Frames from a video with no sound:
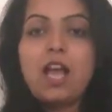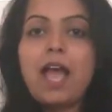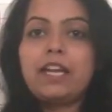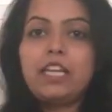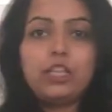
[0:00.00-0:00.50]

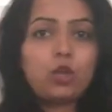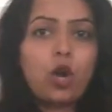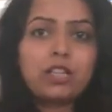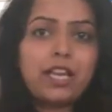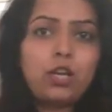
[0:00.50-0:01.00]
and he
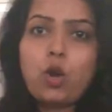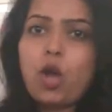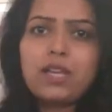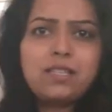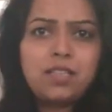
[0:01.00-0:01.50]
thought that law
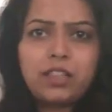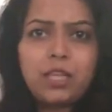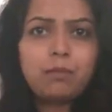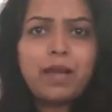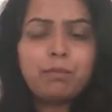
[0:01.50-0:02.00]
is
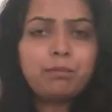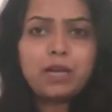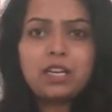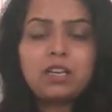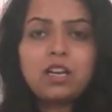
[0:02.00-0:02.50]
nothing but